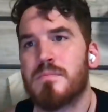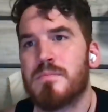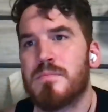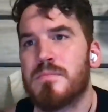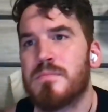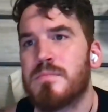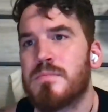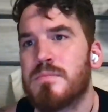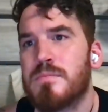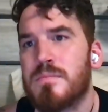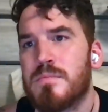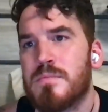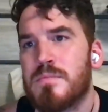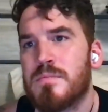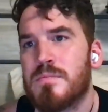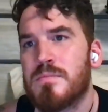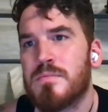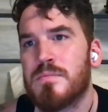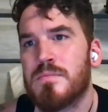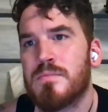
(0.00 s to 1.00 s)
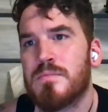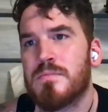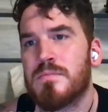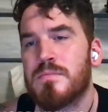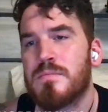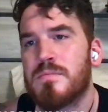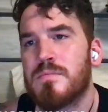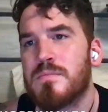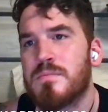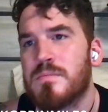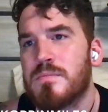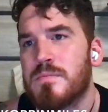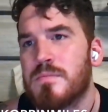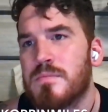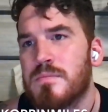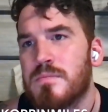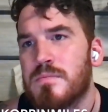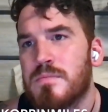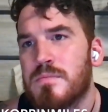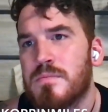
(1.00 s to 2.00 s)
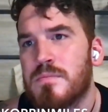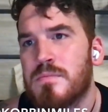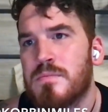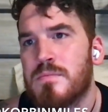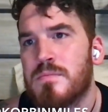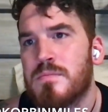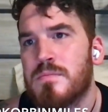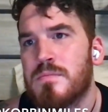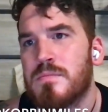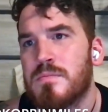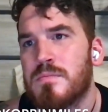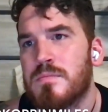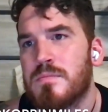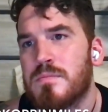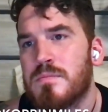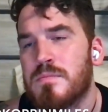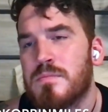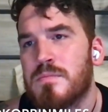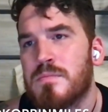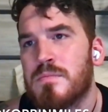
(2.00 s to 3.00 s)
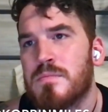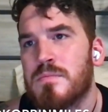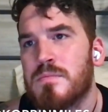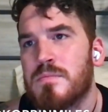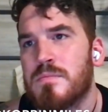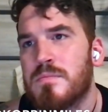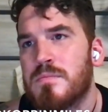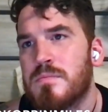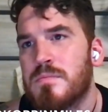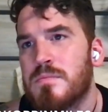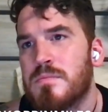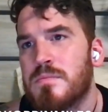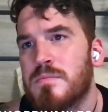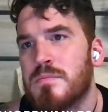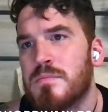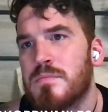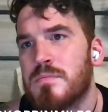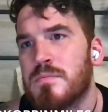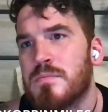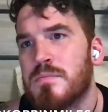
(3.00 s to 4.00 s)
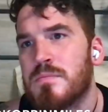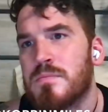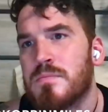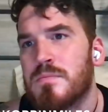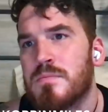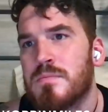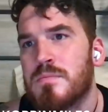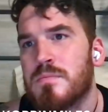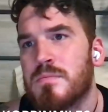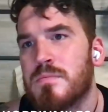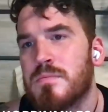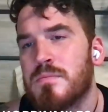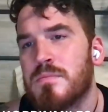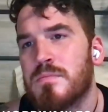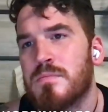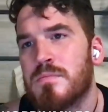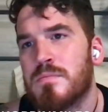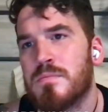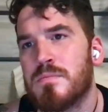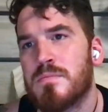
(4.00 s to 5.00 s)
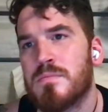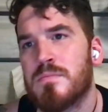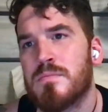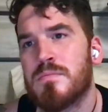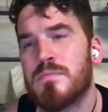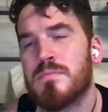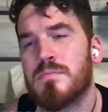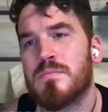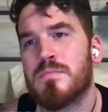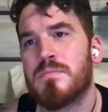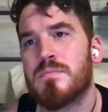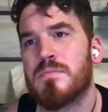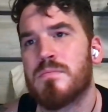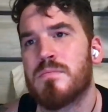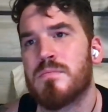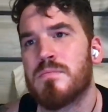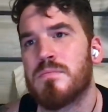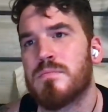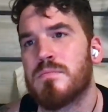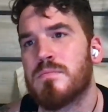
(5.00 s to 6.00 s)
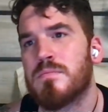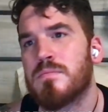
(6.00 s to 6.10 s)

The person shown says nothing.